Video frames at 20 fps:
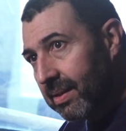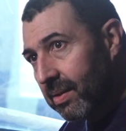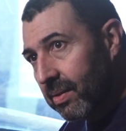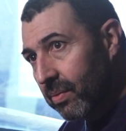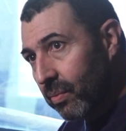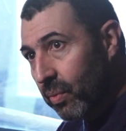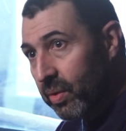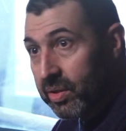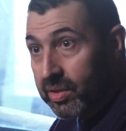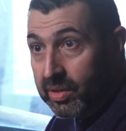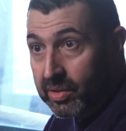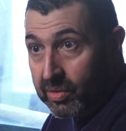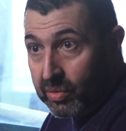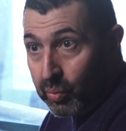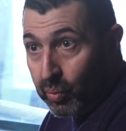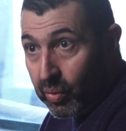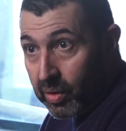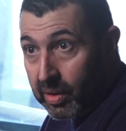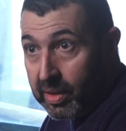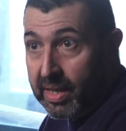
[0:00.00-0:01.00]
which is
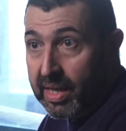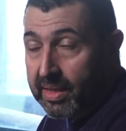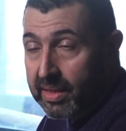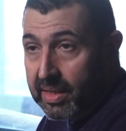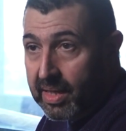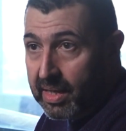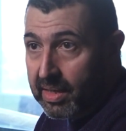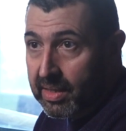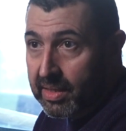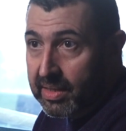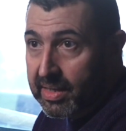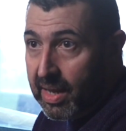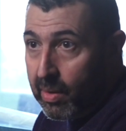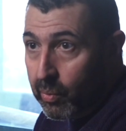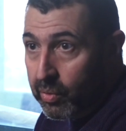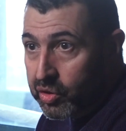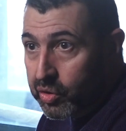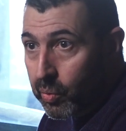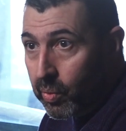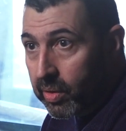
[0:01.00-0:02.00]
really, at the end of the day,
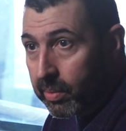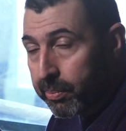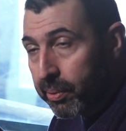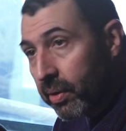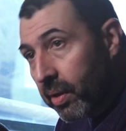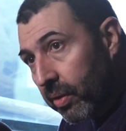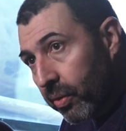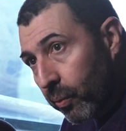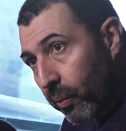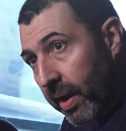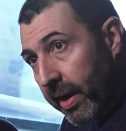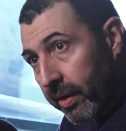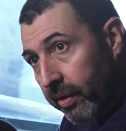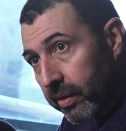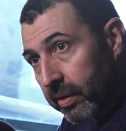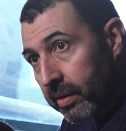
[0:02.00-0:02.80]
what you want to put on the record.